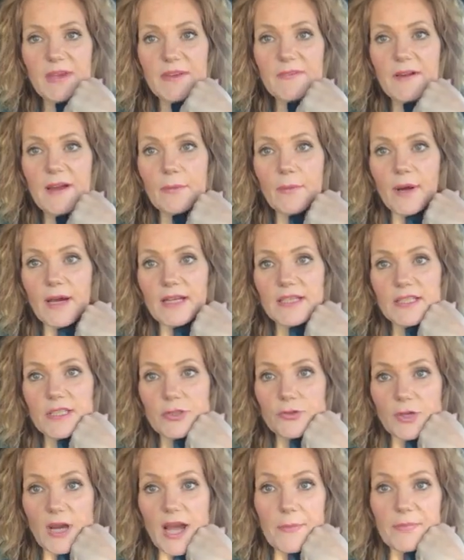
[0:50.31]
me if I wanted
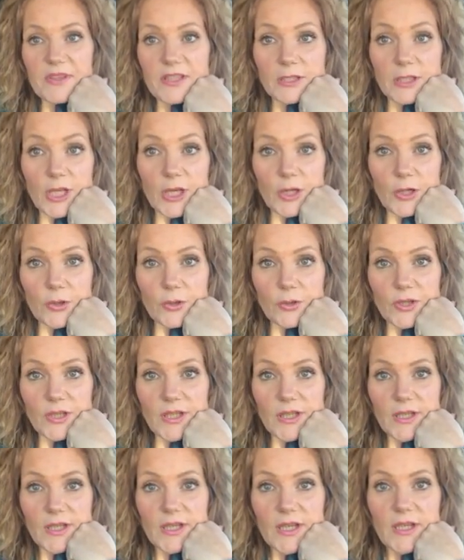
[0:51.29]
to drop the
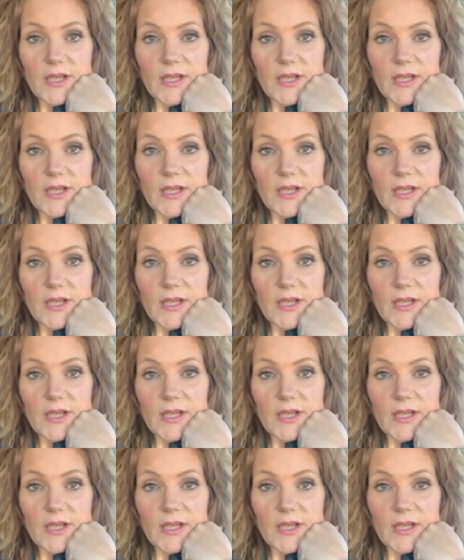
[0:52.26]
load